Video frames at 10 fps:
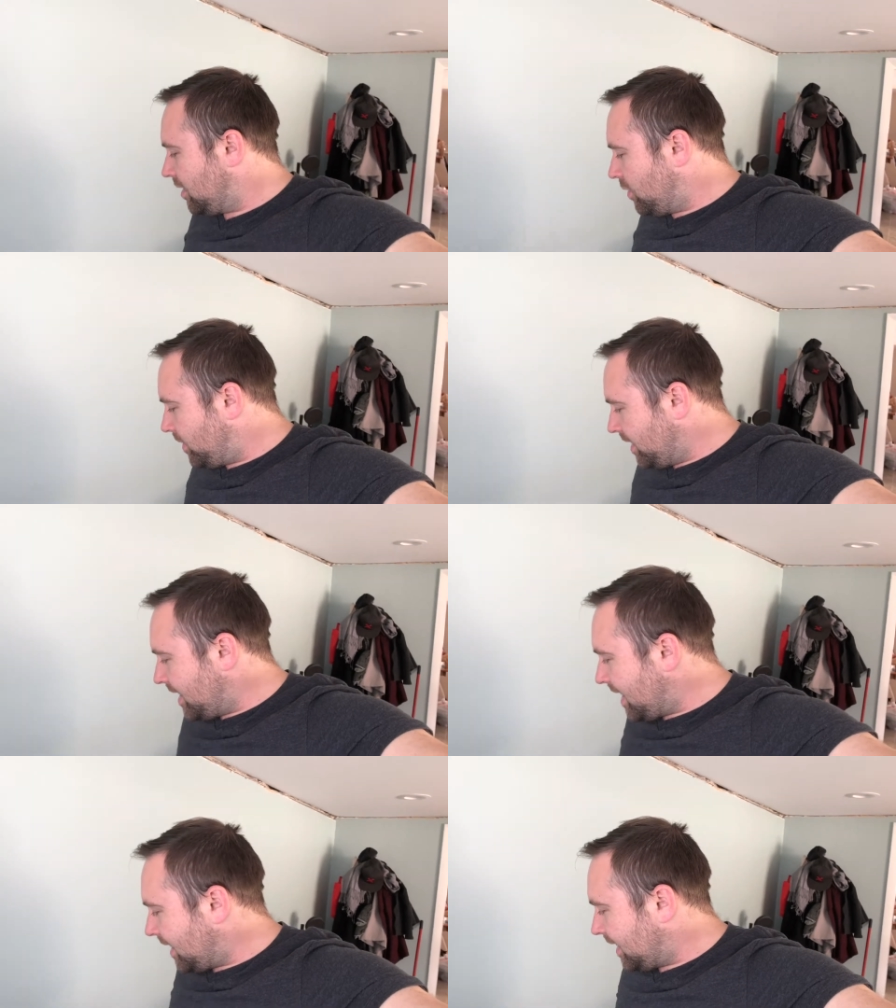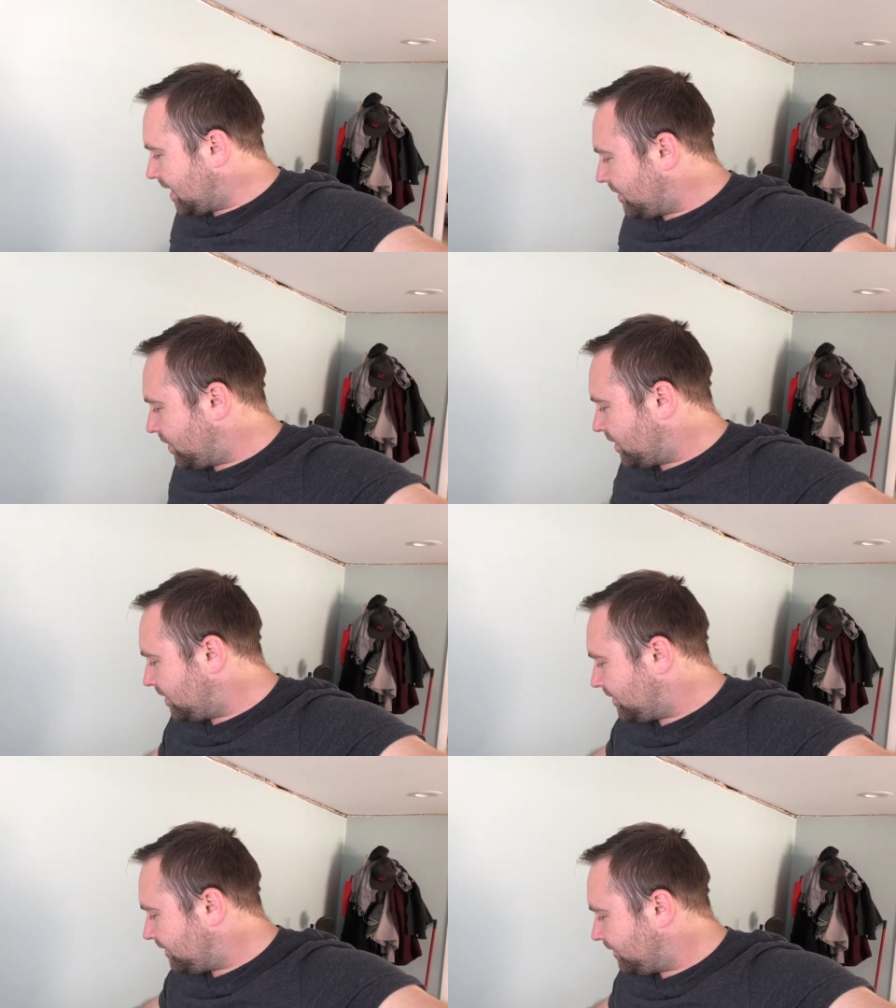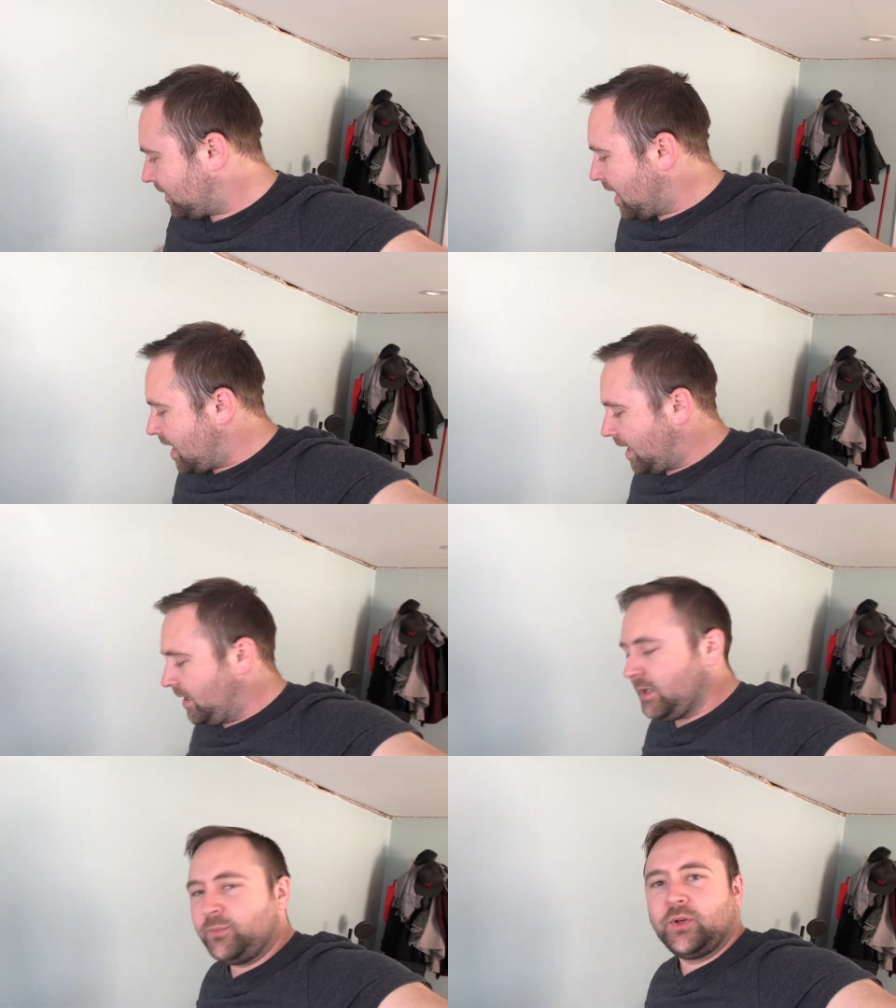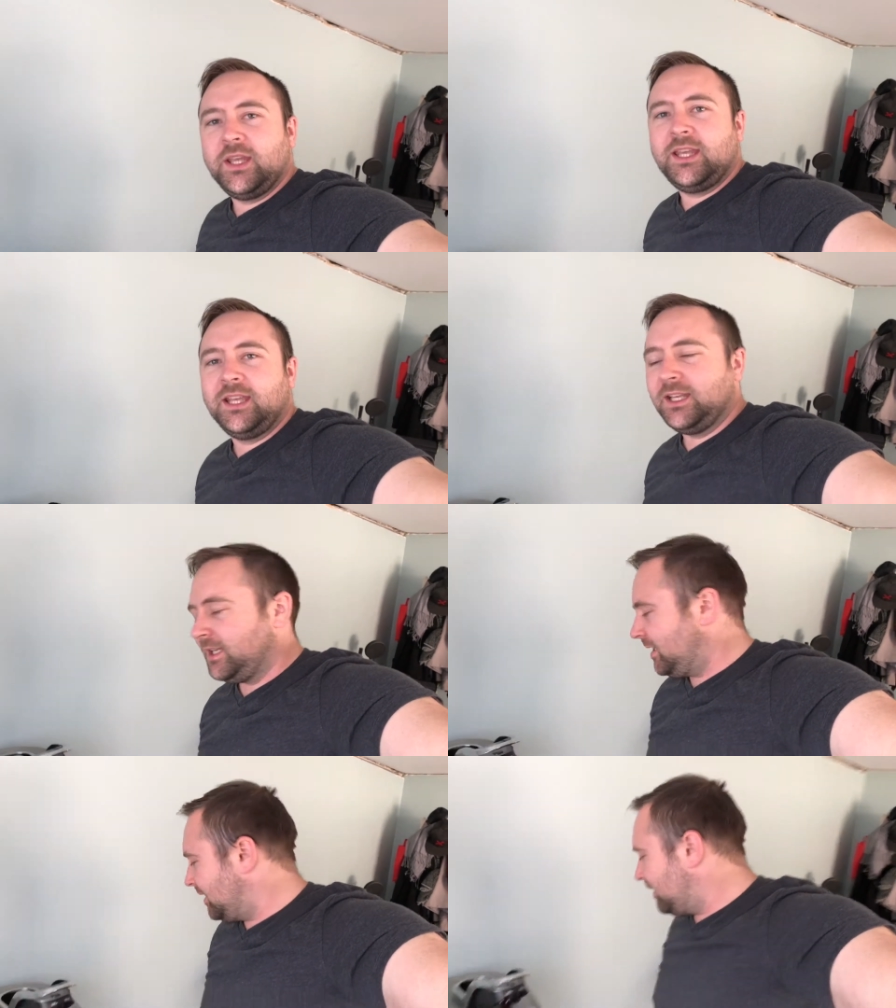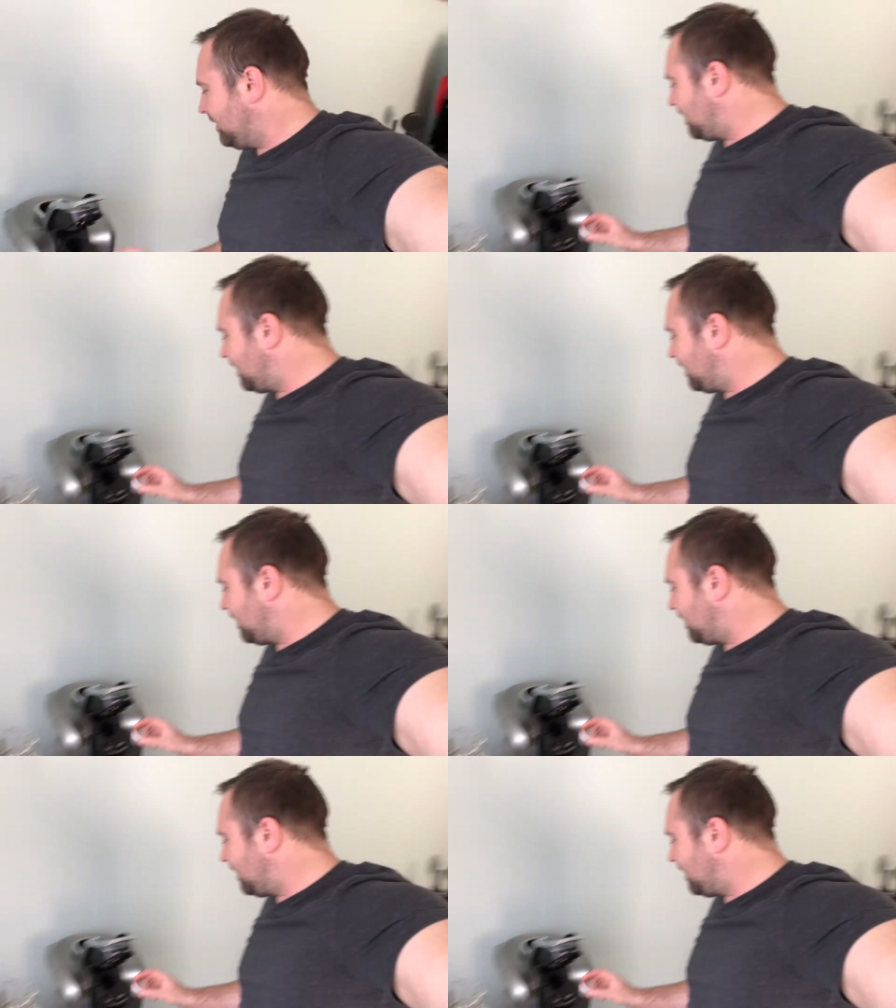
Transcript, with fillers: Open that up. I already preheated the